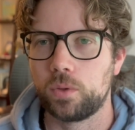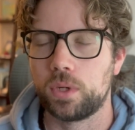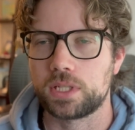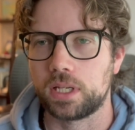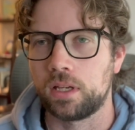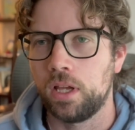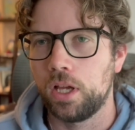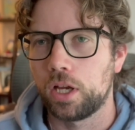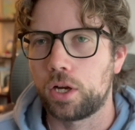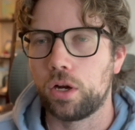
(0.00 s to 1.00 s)
Whereas like
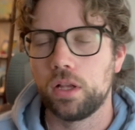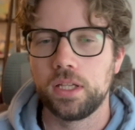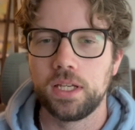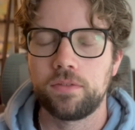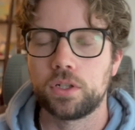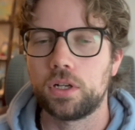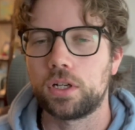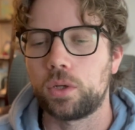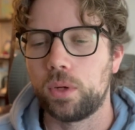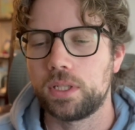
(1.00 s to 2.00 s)
currently, if you're
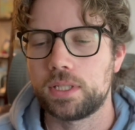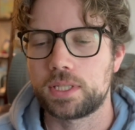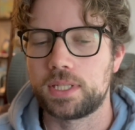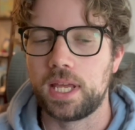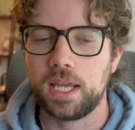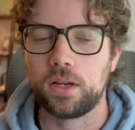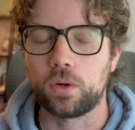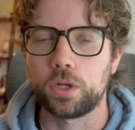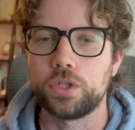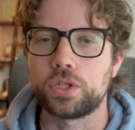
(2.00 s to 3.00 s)
going to stake
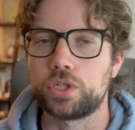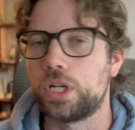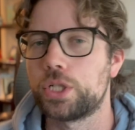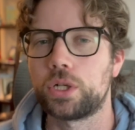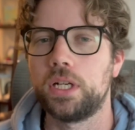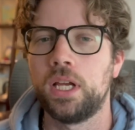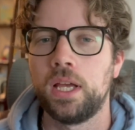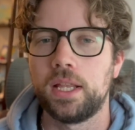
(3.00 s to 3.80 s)
or use the treasury,